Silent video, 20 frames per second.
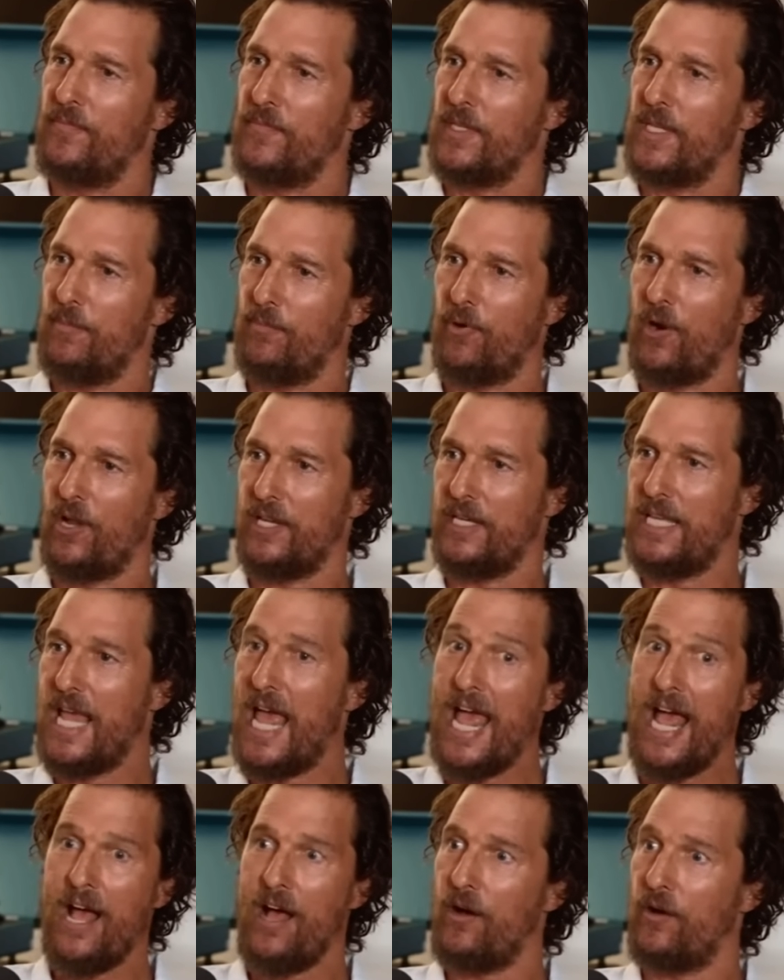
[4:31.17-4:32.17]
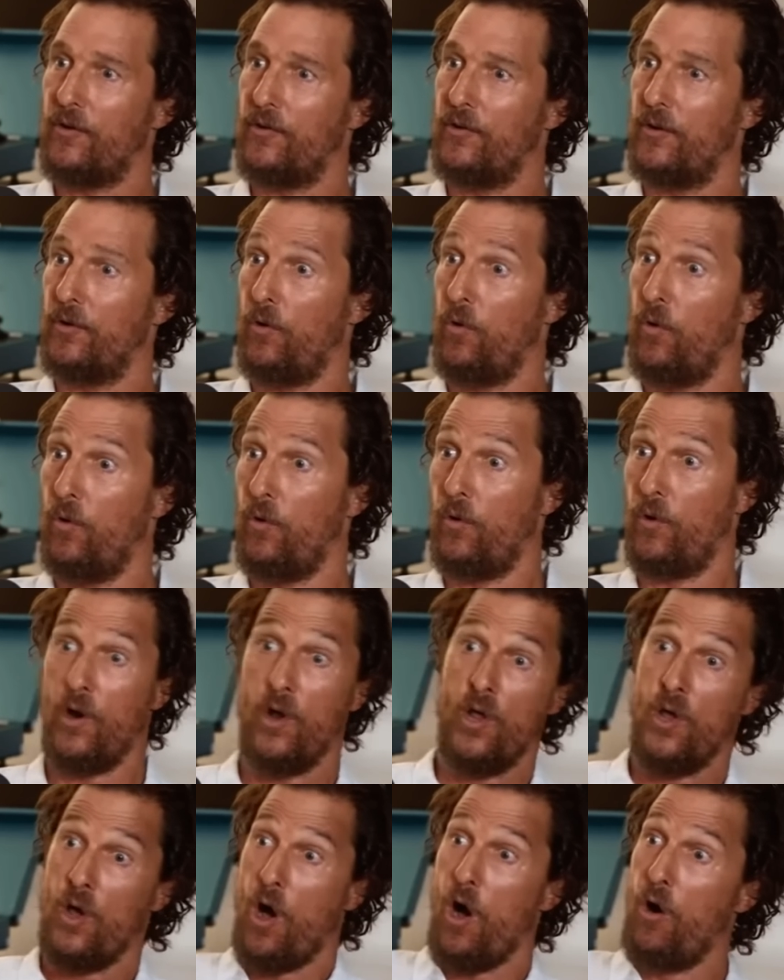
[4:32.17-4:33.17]
get brought down or
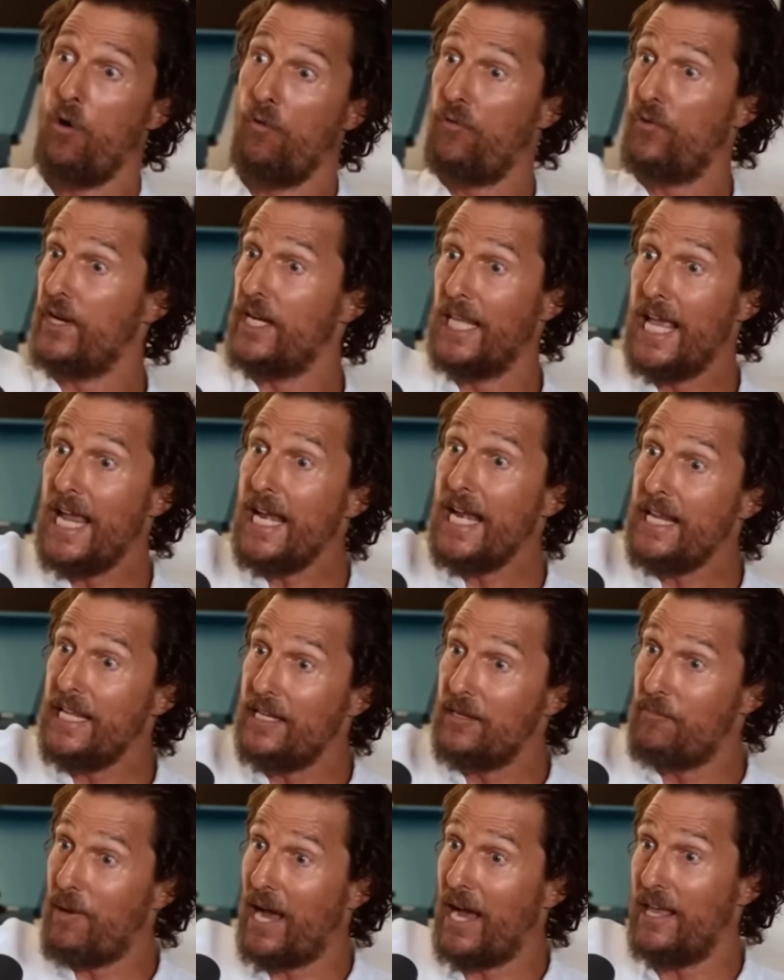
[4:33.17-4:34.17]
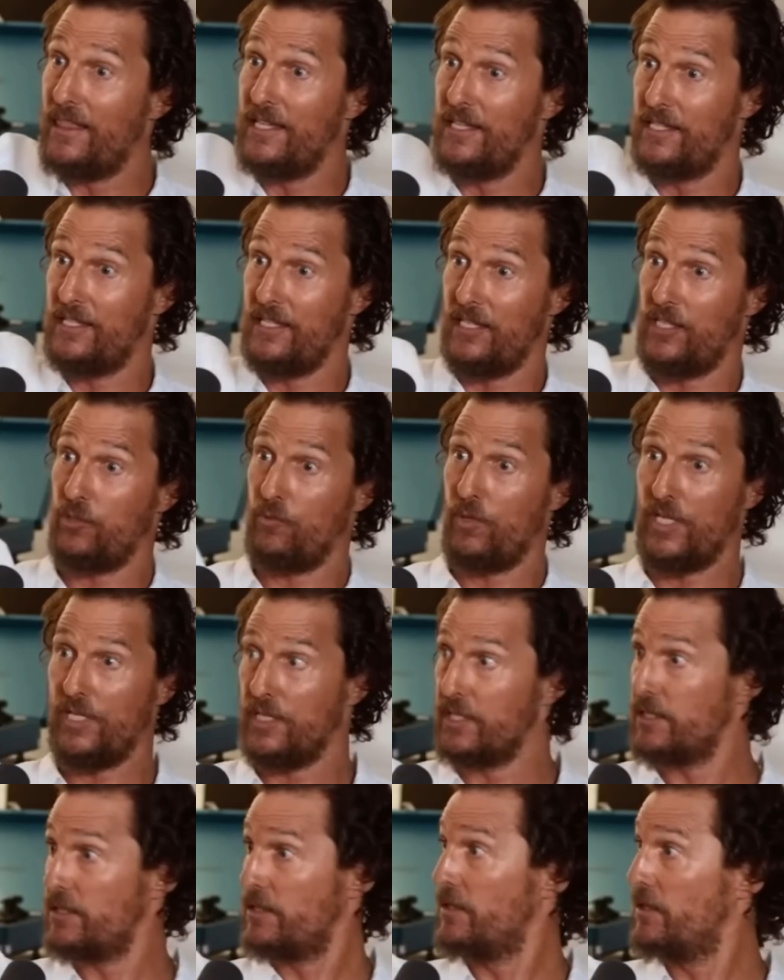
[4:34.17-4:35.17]
over elated by this
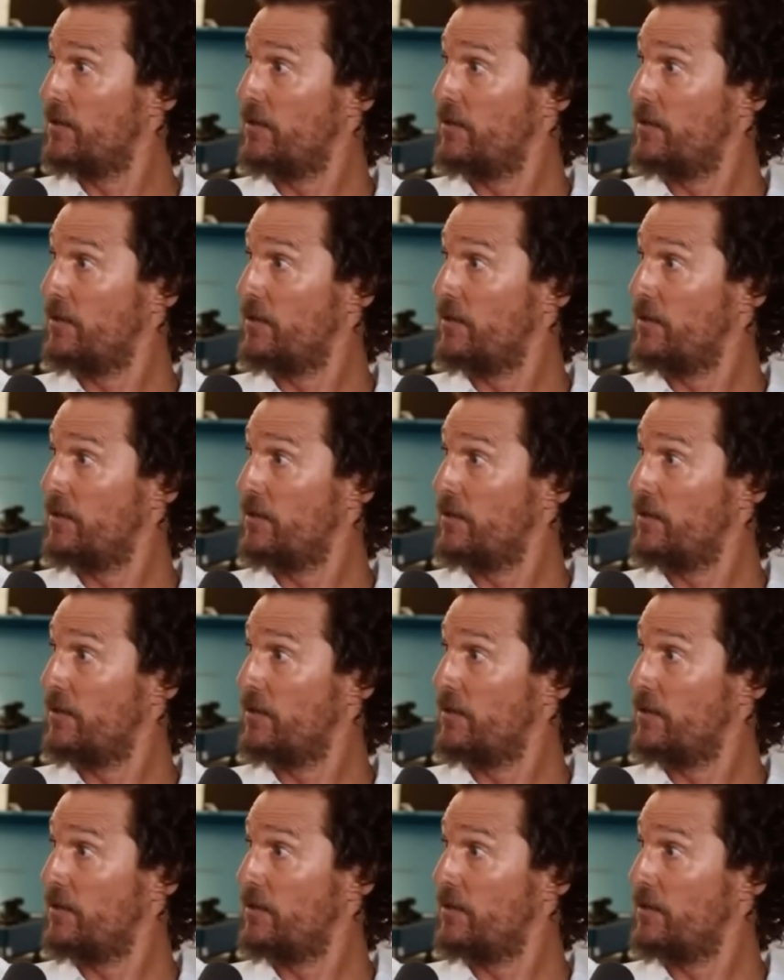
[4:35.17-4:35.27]
situation because